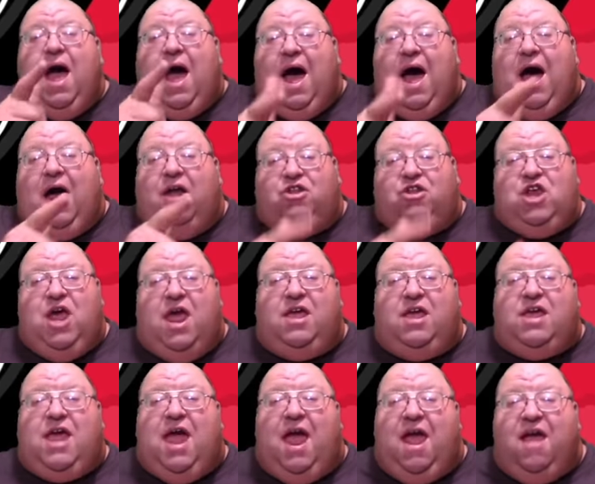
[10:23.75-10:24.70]
I'll take
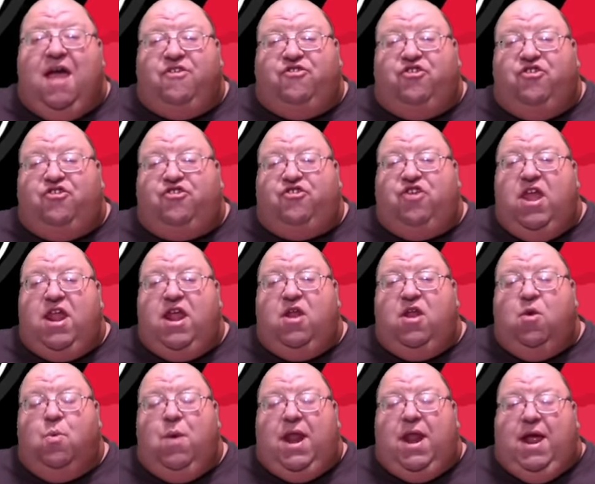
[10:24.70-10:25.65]
Kansas City to
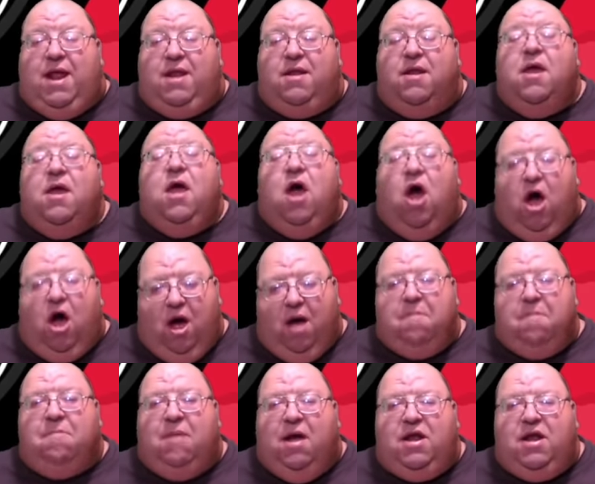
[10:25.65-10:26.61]
win it
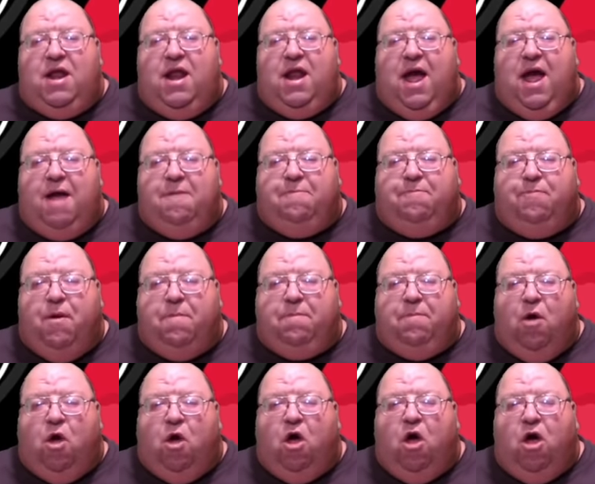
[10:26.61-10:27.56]
on Monday Night
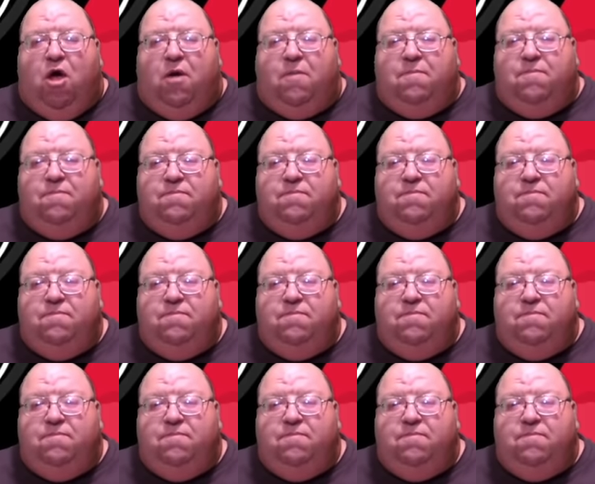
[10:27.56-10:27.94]
Football.